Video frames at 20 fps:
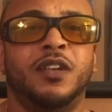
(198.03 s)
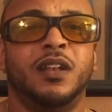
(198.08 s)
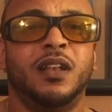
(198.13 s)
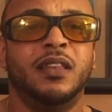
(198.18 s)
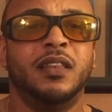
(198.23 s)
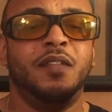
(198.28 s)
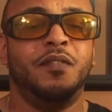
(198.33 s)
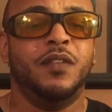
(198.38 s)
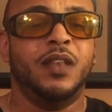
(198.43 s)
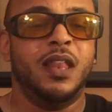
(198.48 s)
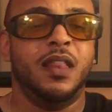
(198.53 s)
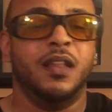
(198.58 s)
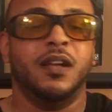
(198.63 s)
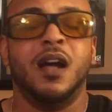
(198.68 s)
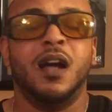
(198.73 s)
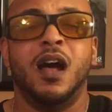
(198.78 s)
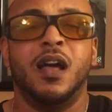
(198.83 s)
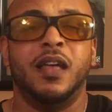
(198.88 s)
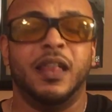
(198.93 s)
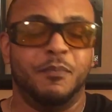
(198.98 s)
I'll leave it in the
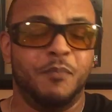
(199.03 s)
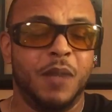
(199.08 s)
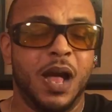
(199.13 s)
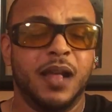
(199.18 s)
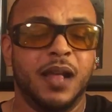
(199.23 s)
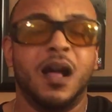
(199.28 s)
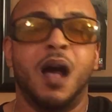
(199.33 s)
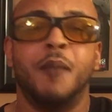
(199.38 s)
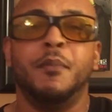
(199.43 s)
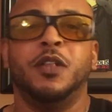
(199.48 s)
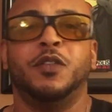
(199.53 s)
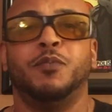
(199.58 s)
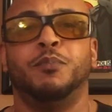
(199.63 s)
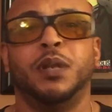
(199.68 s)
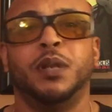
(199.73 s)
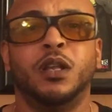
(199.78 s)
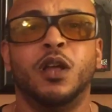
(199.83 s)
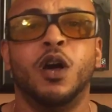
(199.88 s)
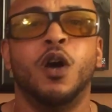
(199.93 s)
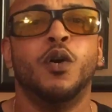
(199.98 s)
com- in my comments
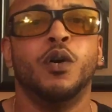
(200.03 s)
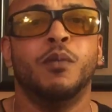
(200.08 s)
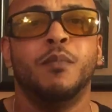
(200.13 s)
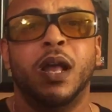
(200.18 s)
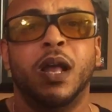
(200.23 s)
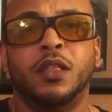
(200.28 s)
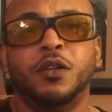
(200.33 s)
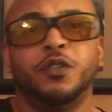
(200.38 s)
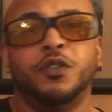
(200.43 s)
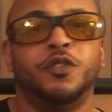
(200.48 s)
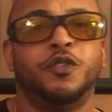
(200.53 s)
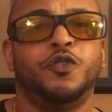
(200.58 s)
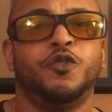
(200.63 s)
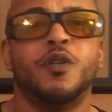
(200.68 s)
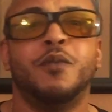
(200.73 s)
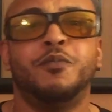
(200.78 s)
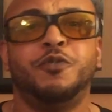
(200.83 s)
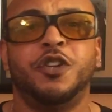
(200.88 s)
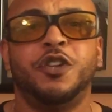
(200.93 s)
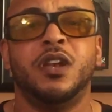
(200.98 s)
below or my little
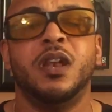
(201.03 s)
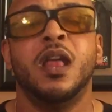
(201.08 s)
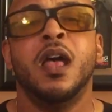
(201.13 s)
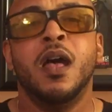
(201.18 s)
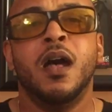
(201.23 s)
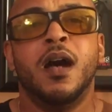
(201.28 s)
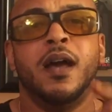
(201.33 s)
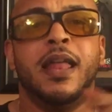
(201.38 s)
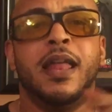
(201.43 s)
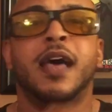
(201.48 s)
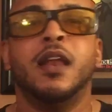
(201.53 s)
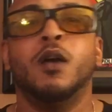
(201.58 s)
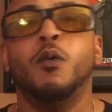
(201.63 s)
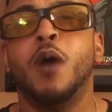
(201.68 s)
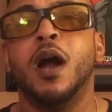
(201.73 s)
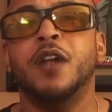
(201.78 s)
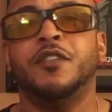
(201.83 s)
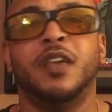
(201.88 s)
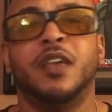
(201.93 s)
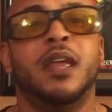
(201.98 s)
description on how to
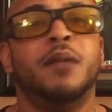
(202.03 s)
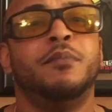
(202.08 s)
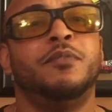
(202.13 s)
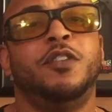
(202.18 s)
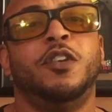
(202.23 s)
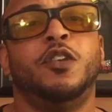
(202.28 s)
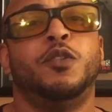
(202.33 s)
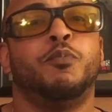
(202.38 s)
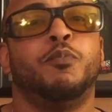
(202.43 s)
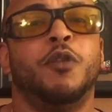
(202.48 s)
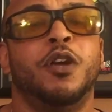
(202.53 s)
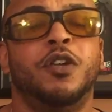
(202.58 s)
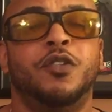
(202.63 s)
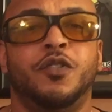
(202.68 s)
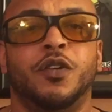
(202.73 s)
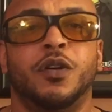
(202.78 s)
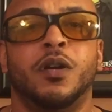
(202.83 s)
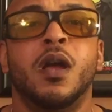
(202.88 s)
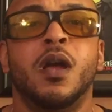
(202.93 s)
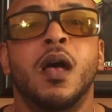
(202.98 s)
watch AMC's
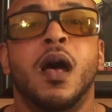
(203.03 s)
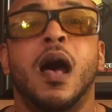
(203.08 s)
Preacher.